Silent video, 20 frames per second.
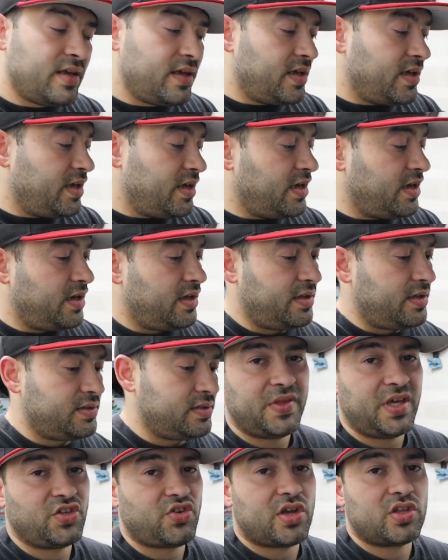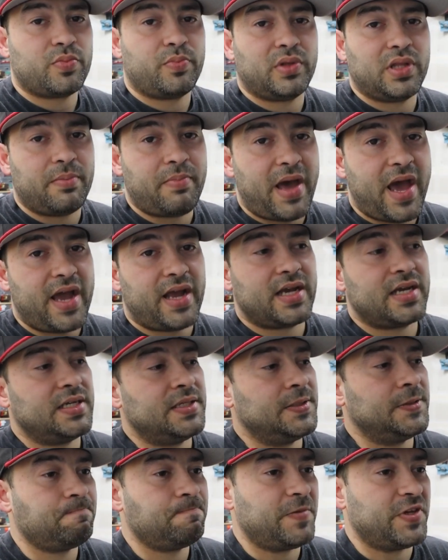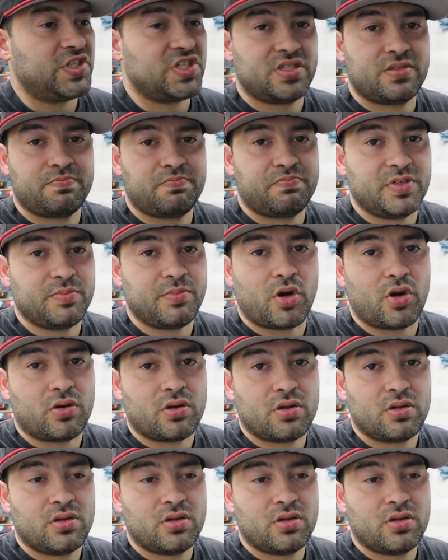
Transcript: and I tried to pull it back and just it broke.